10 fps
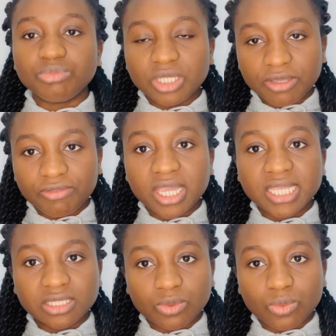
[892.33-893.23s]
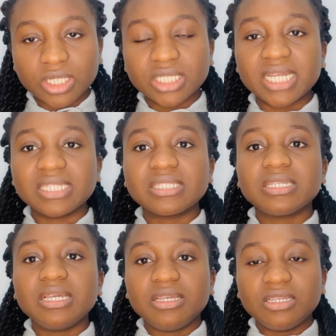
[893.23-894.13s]
if he's the one that
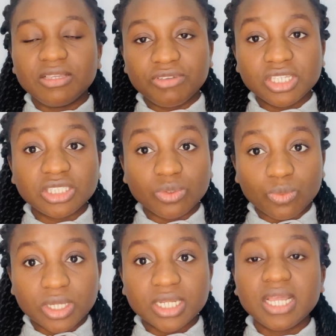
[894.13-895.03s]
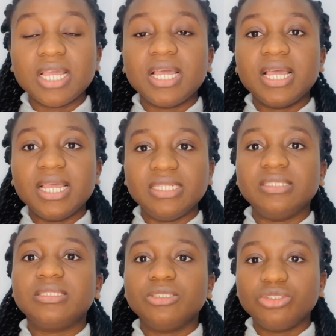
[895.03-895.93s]
if he's the one
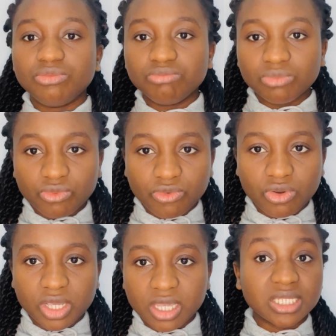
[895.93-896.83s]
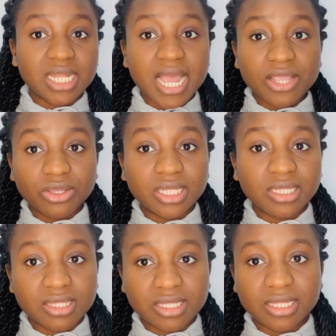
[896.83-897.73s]
and for him and iron
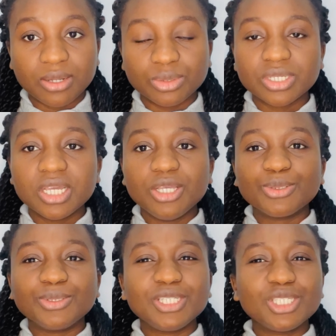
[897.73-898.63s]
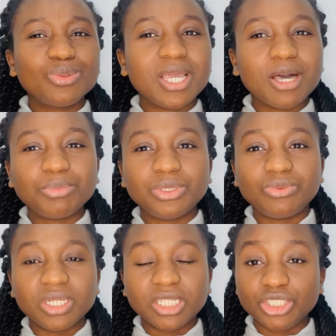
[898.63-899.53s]
anything out so this will help the
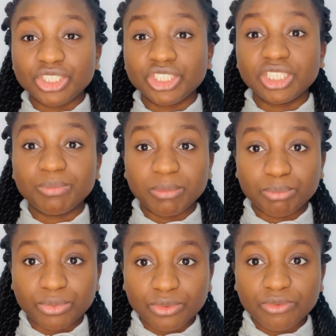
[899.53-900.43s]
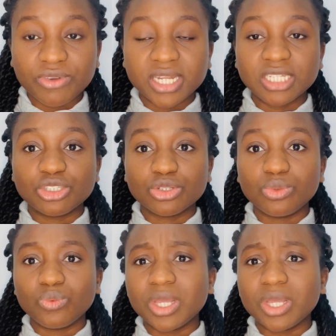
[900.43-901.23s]
relationship improve and in turn will